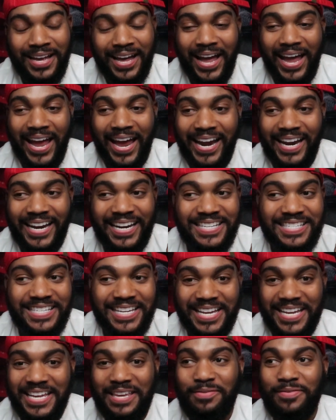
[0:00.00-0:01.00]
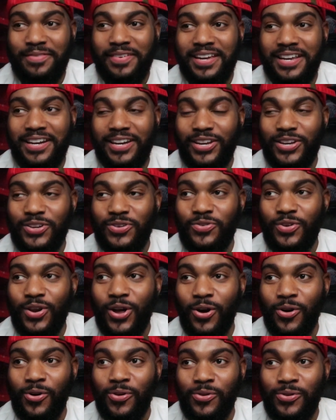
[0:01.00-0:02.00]
And it's even, you
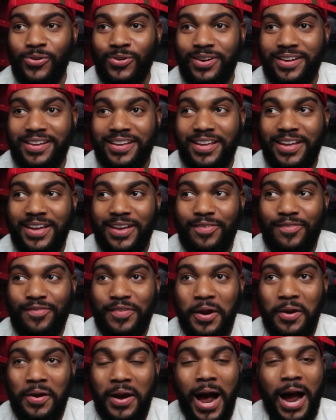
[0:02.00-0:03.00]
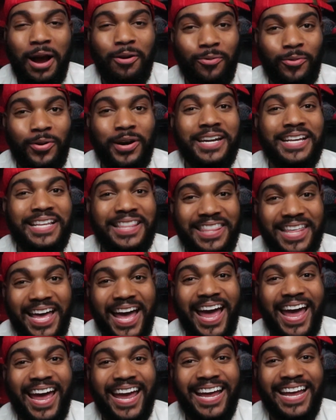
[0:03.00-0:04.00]
know, very ironic
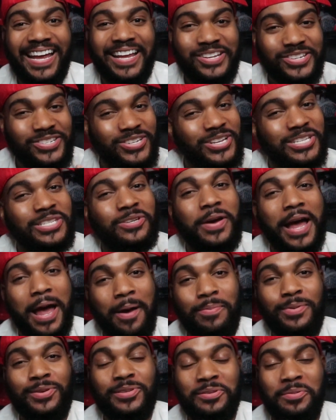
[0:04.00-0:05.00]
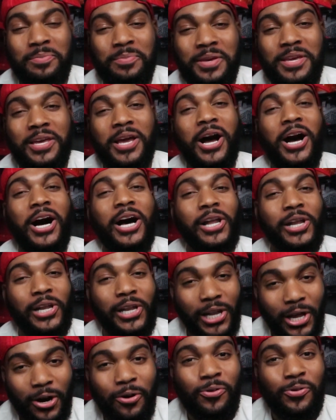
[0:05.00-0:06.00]
that it just so happens to be a
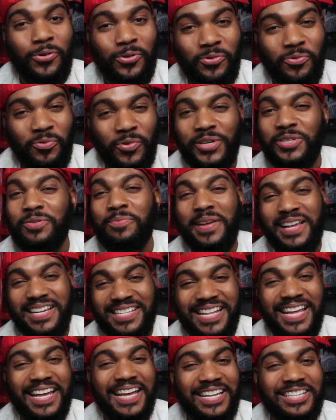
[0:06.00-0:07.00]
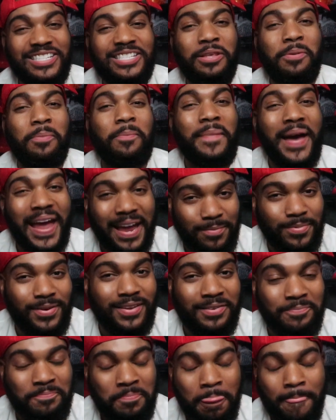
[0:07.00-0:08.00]
low, which means that it's the
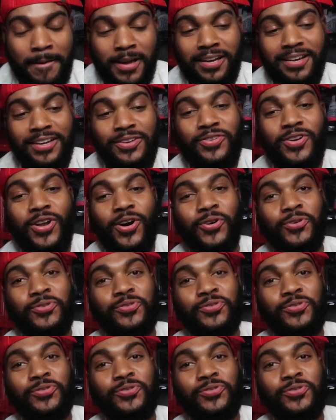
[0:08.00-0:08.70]
baby, you know.